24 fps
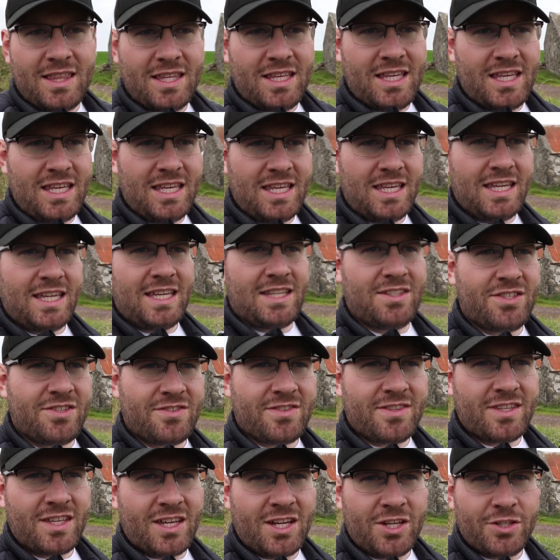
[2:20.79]
the
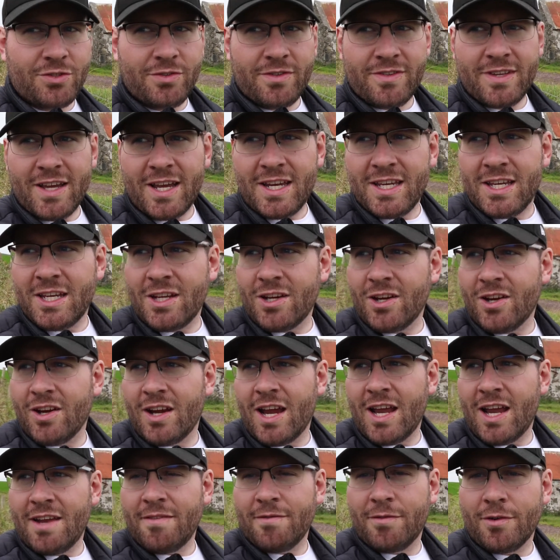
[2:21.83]
just the countryside
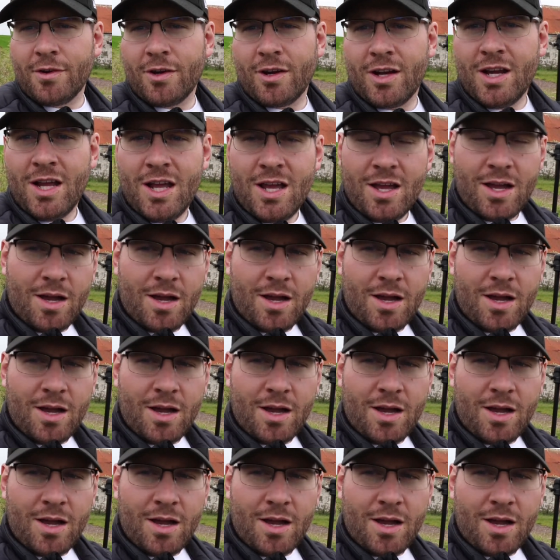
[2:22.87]
here heading for